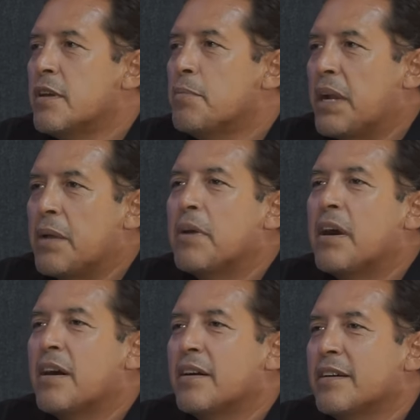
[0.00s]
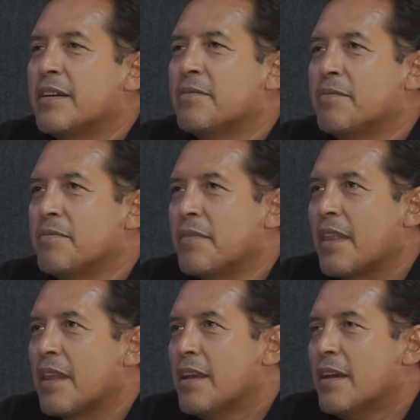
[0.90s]
Panama and
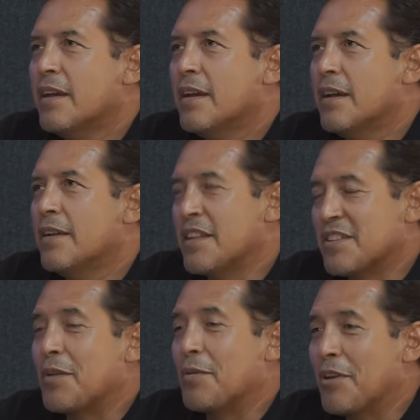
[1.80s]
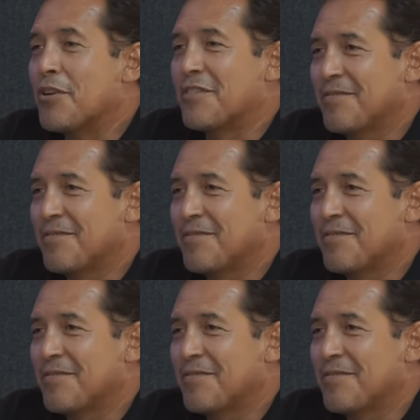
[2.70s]
El Salvador.